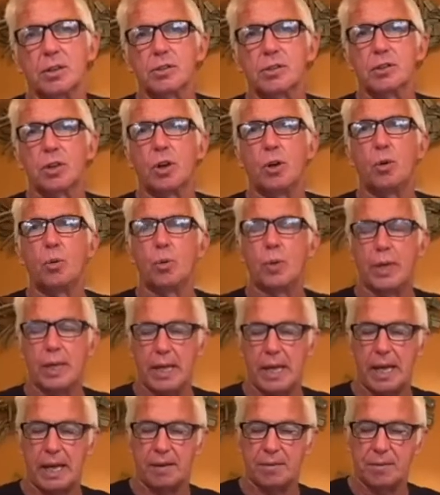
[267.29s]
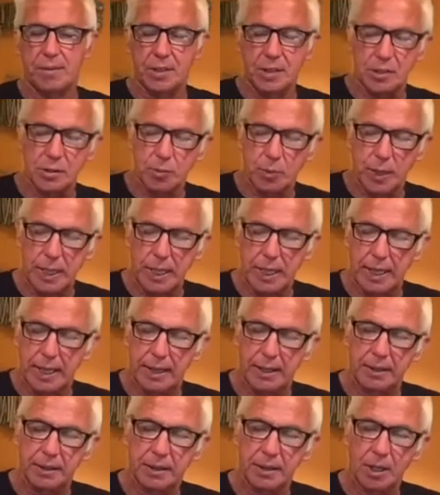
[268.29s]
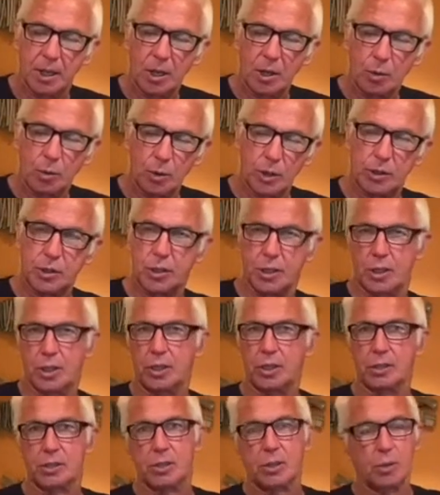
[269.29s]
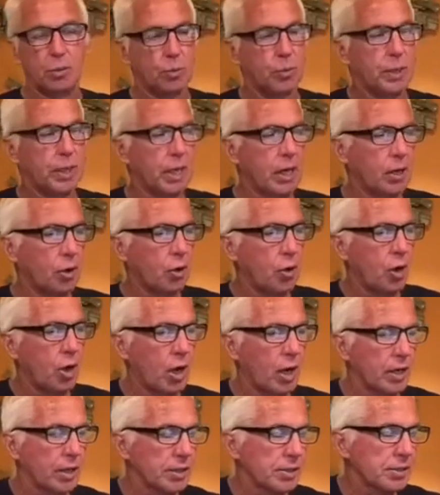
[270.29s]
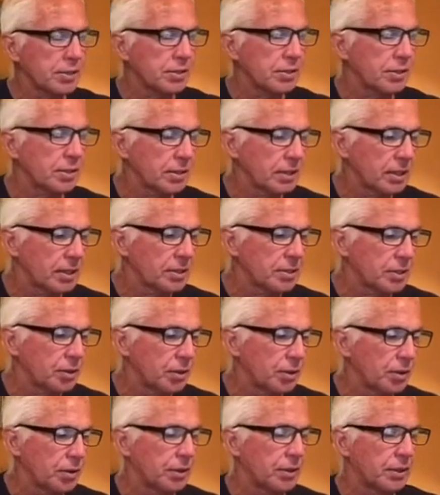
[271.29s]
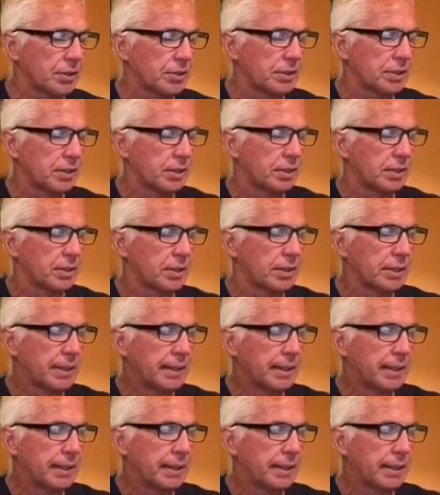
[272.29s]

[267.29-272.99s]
So we have this weekend, which is, we are August. Let's go to this here.